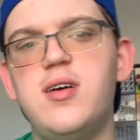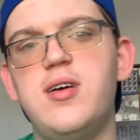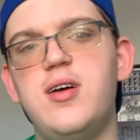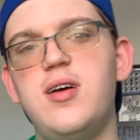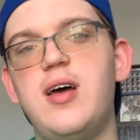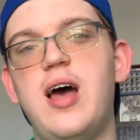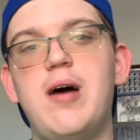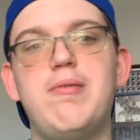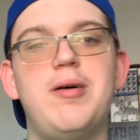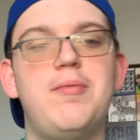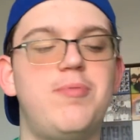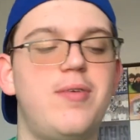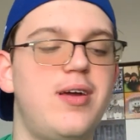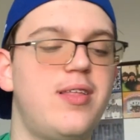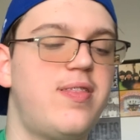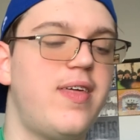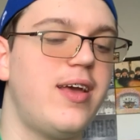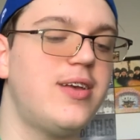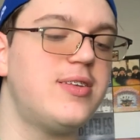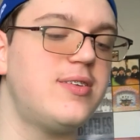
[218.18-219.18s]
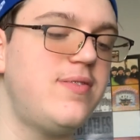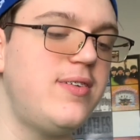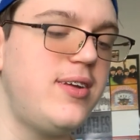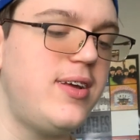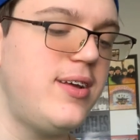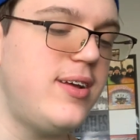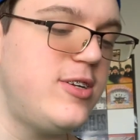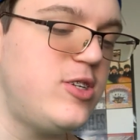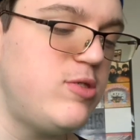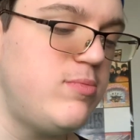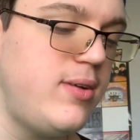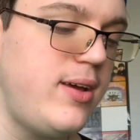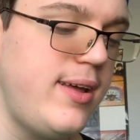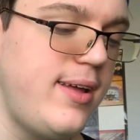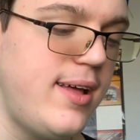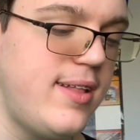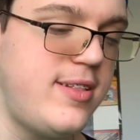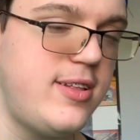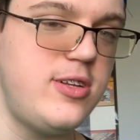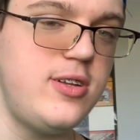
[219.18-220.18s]
how my brain thinks of it. It should be.
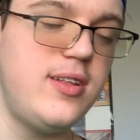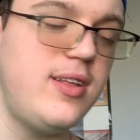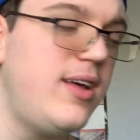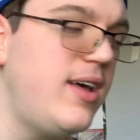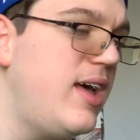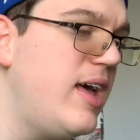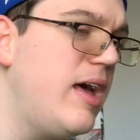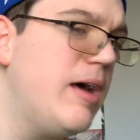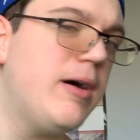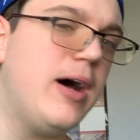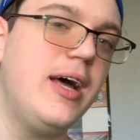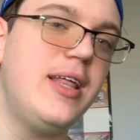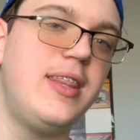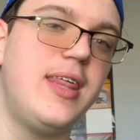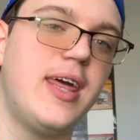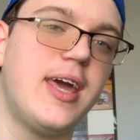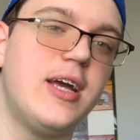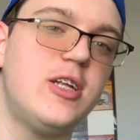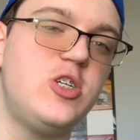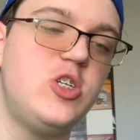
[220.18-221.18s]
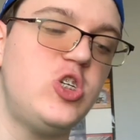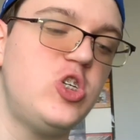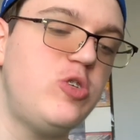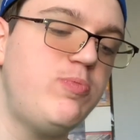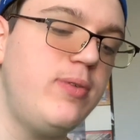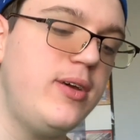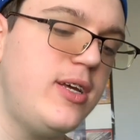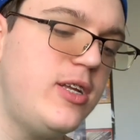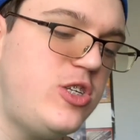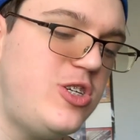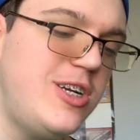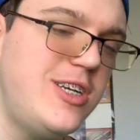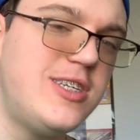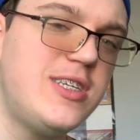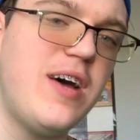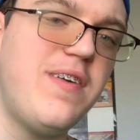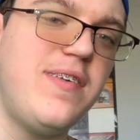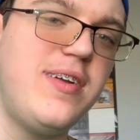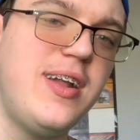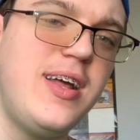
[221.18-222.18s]
I think it should just be
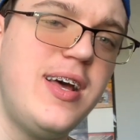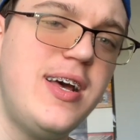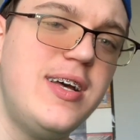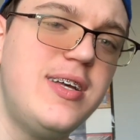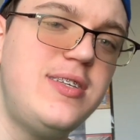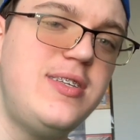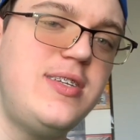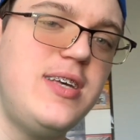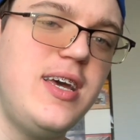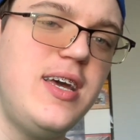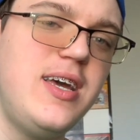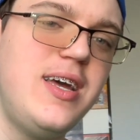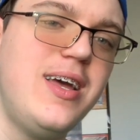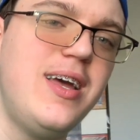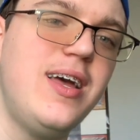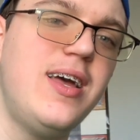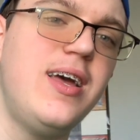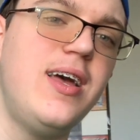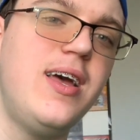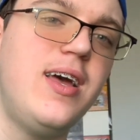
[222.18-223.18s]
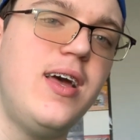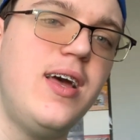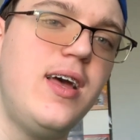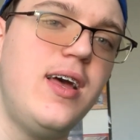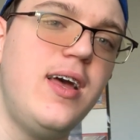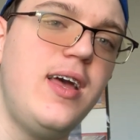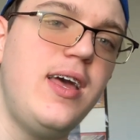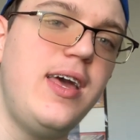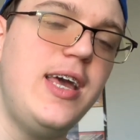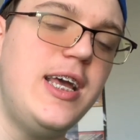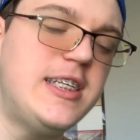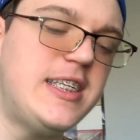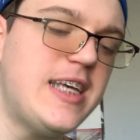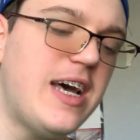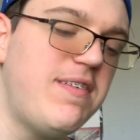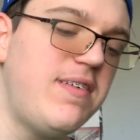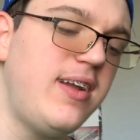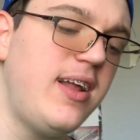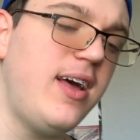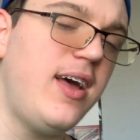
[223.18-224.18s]
G7, C,
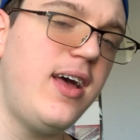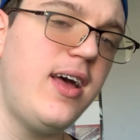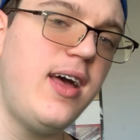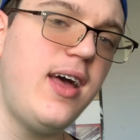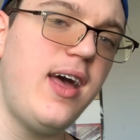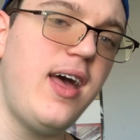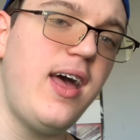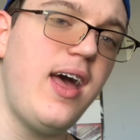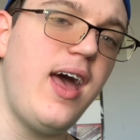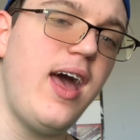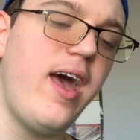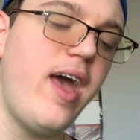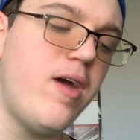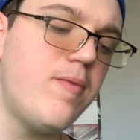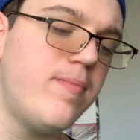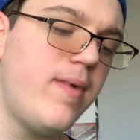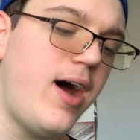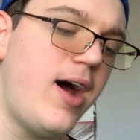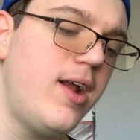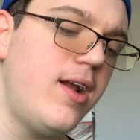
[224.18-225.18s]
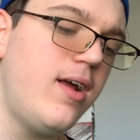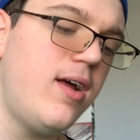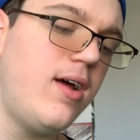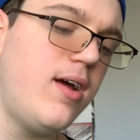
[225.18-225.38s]
E7, A minor.